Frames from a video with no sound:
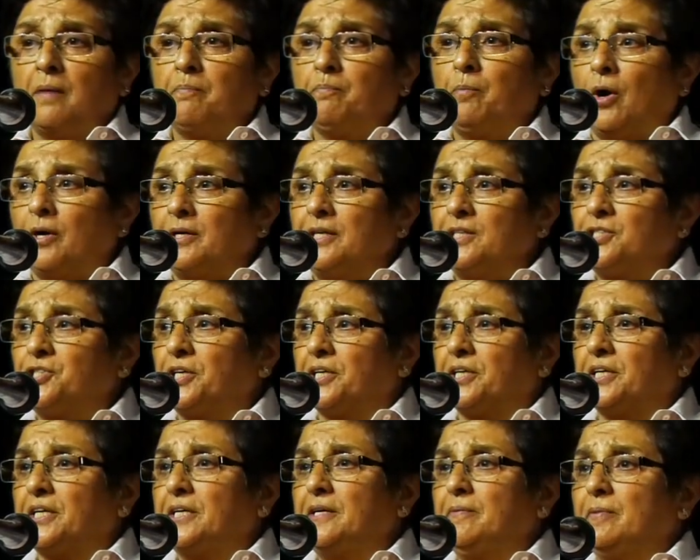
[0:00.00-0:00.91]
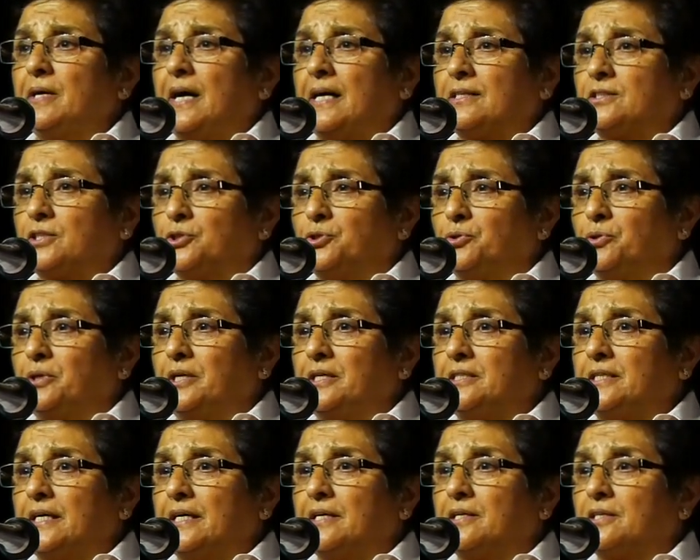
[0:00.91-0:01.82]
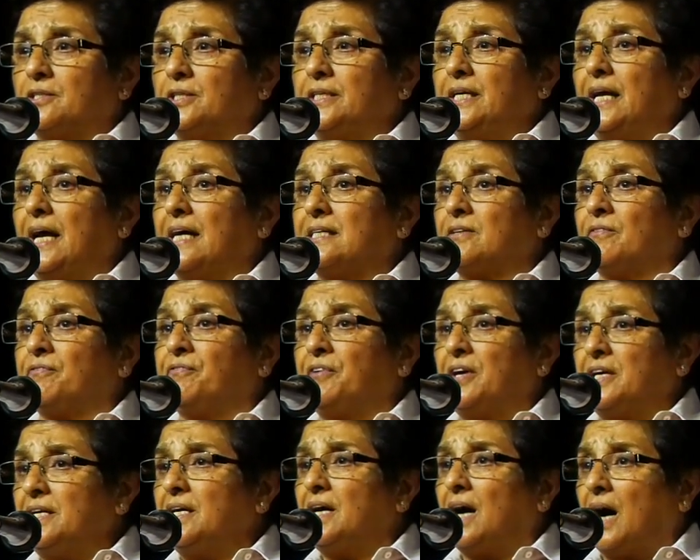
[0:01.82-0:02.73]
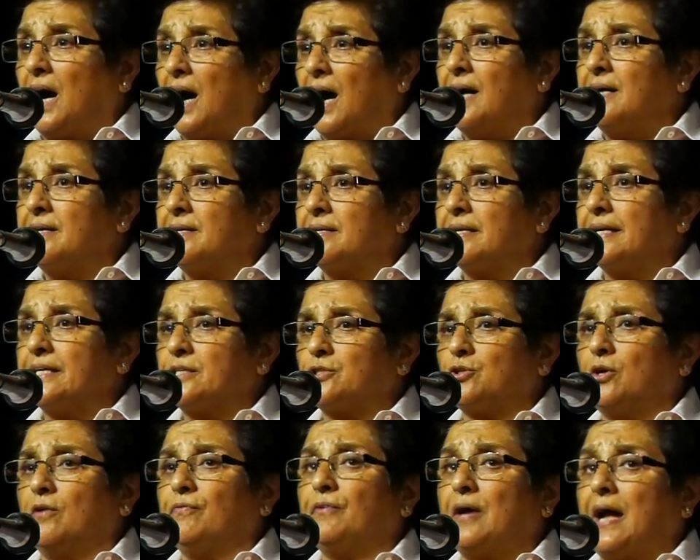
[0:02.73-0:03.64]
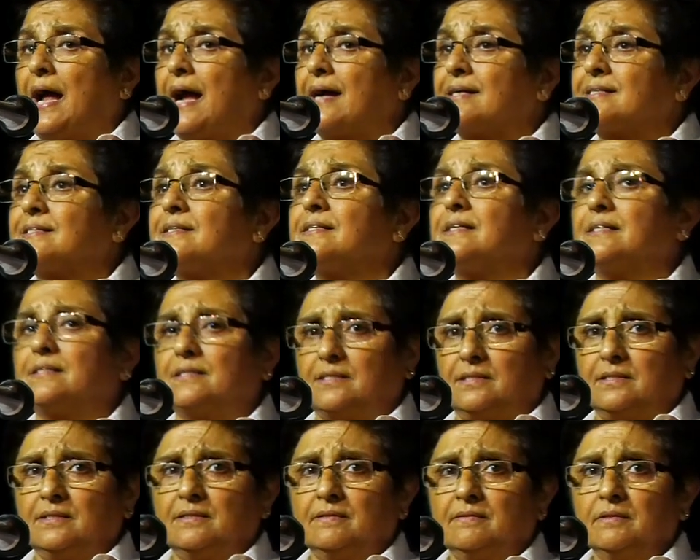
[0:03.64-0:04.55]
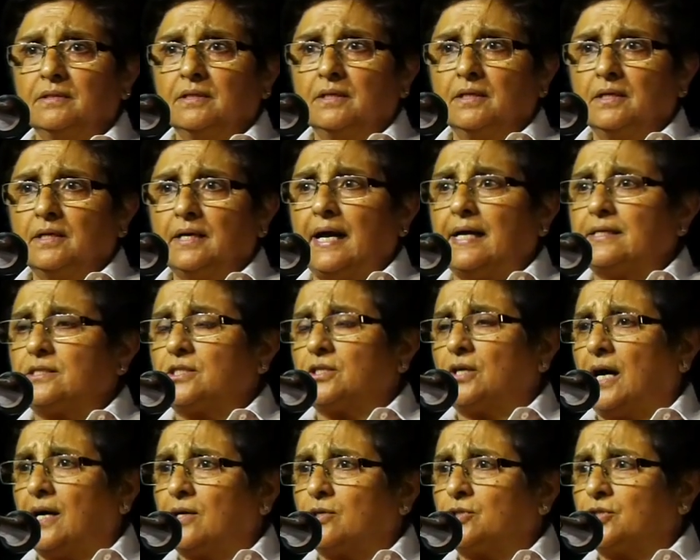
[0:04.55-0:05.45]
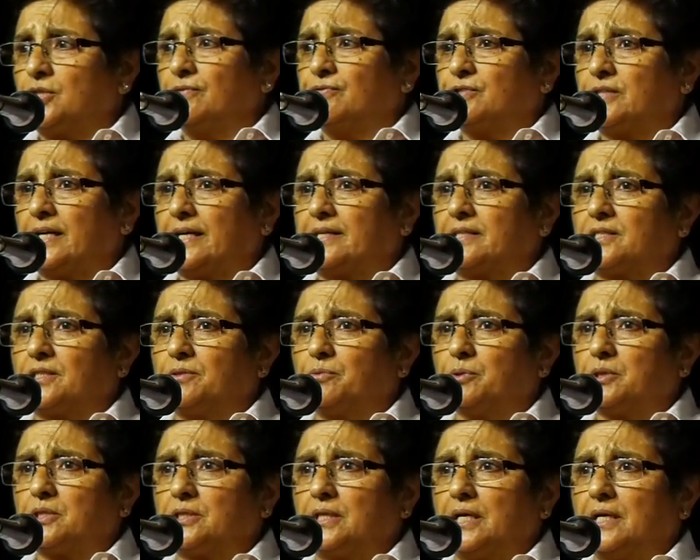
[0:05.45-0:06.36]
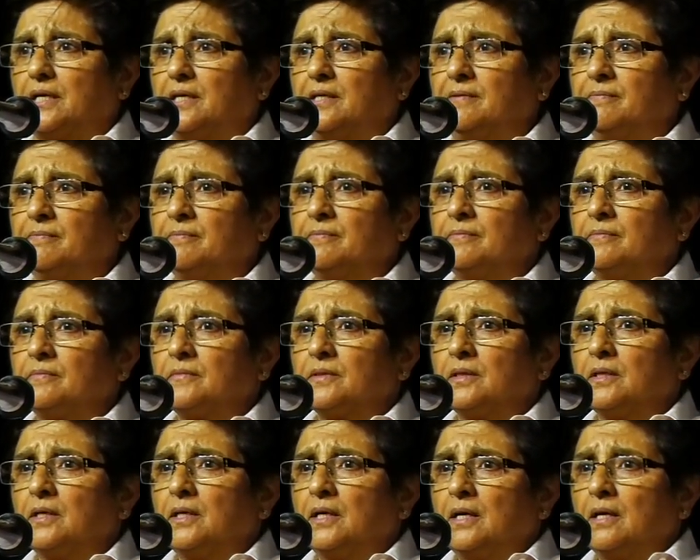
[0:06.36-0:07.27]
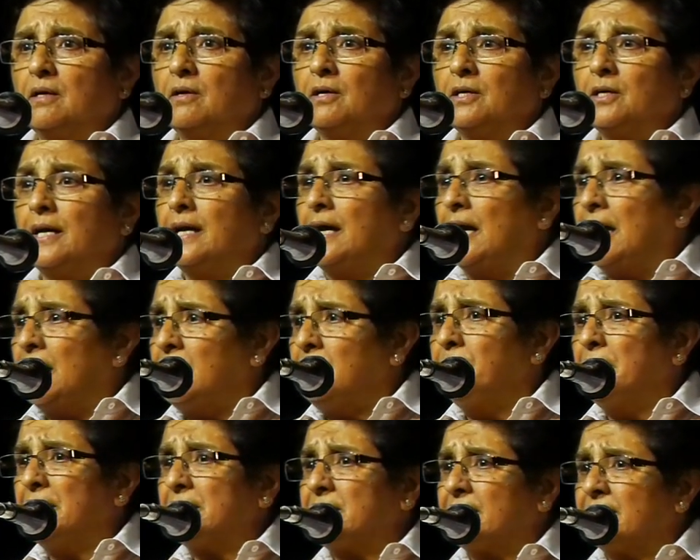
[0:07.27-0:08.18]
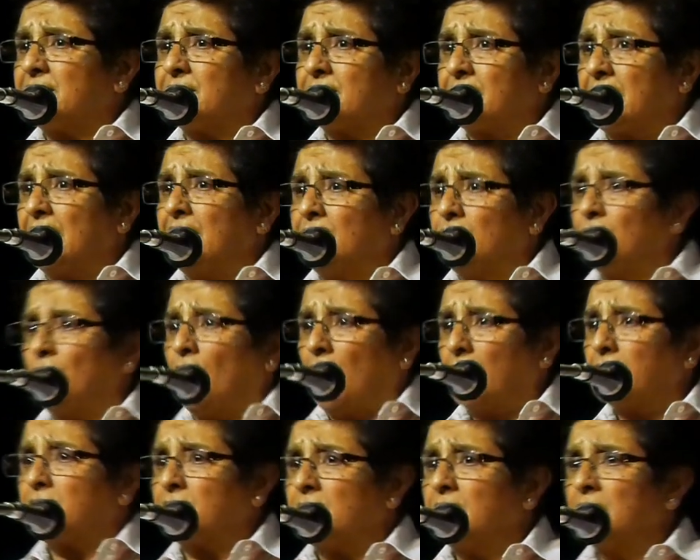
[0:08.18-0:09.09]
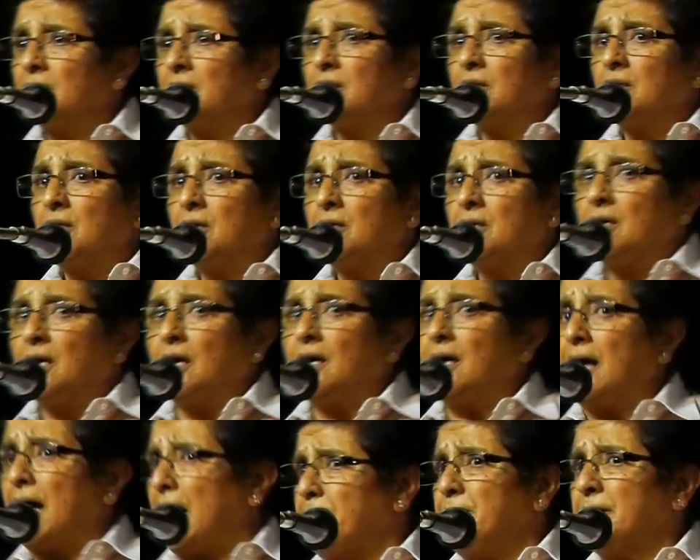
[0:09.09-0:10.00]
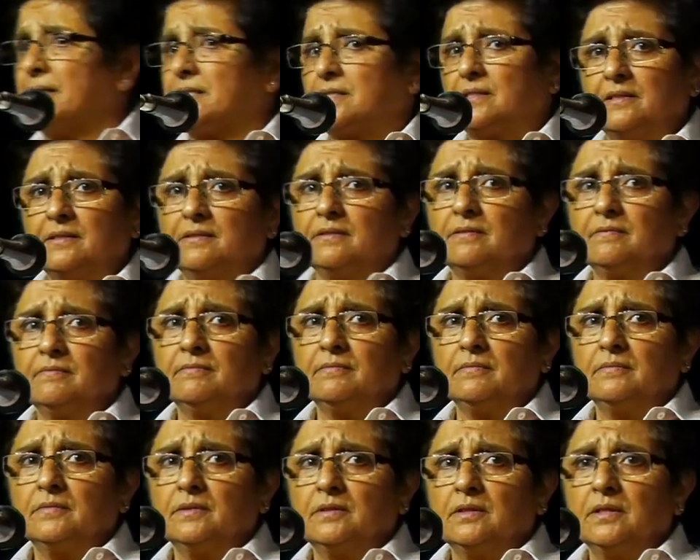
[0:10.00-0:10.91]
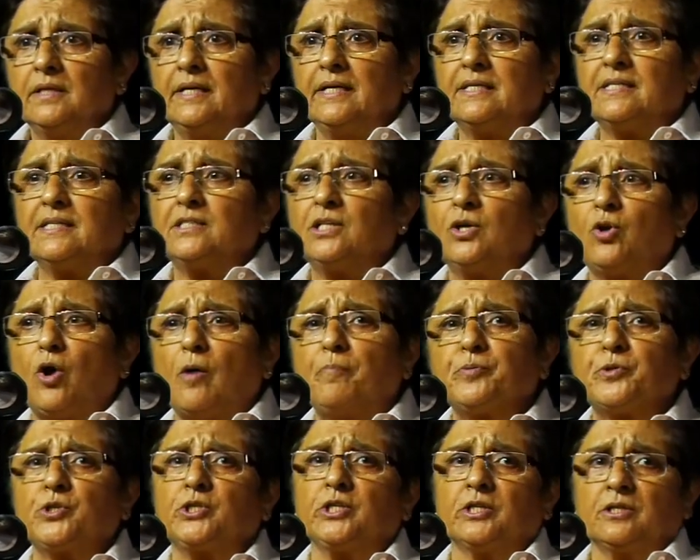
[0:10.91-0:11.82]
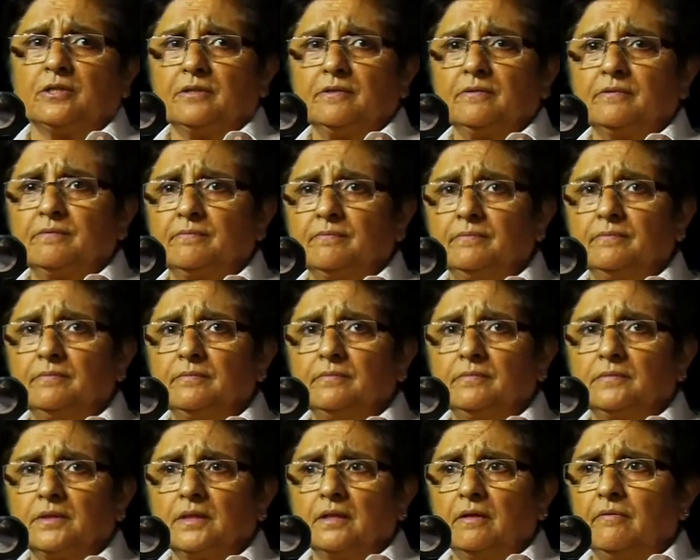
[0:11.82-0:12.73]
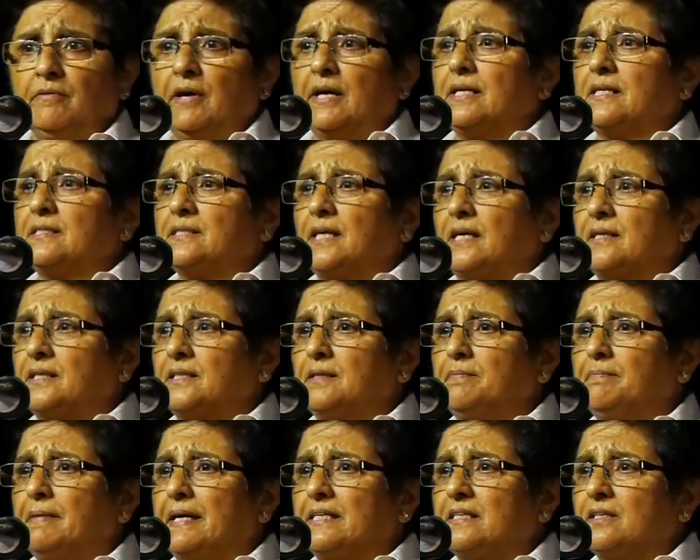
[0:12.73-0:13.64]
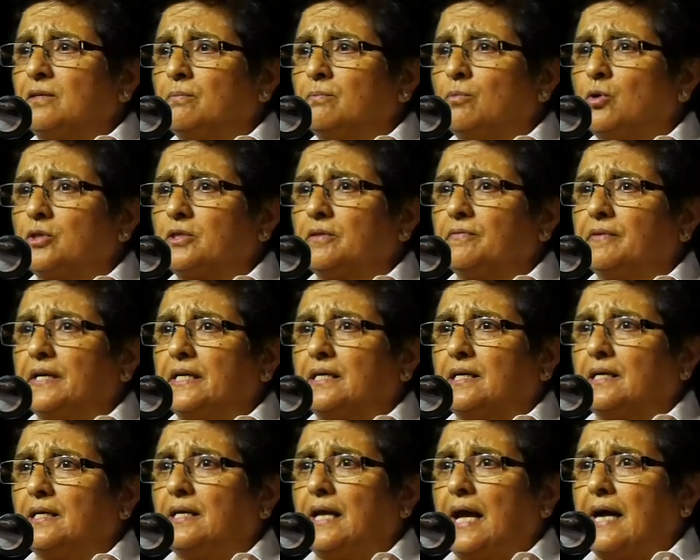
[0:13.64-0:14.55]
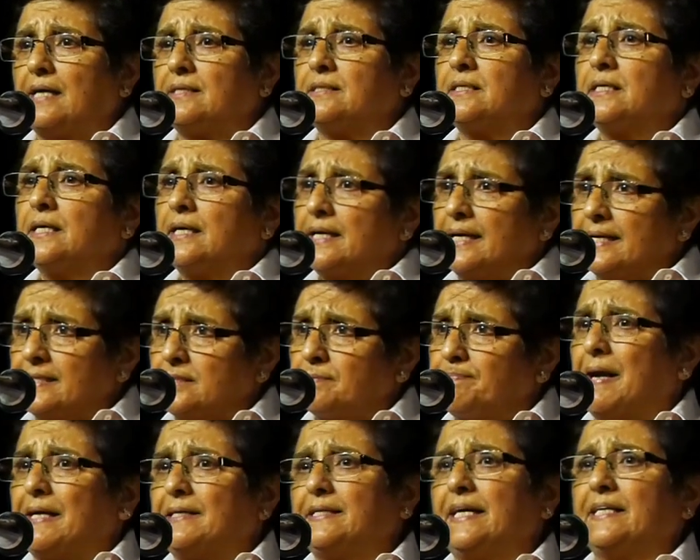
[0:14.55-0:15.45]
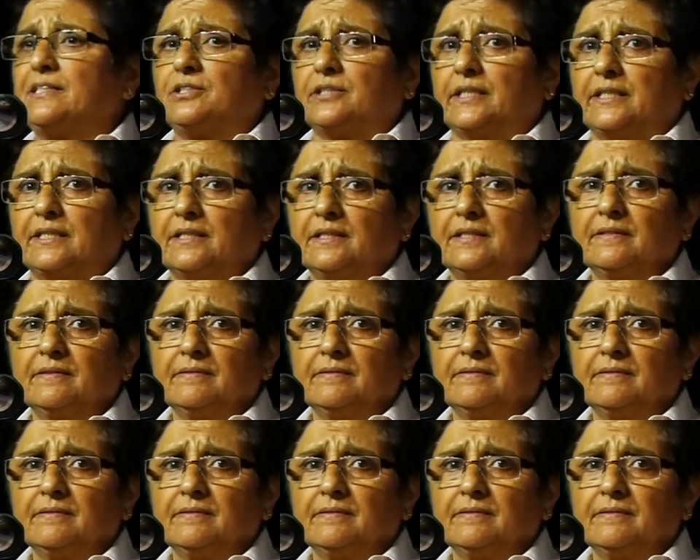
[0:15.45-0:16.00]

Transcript: Puducherry as a union territory has a very high rate of accidents. As our Chief Secretary was saying, helmet is still not a habit. It is an option. Whereas under the Motor Vehicle Act, it's mandatory.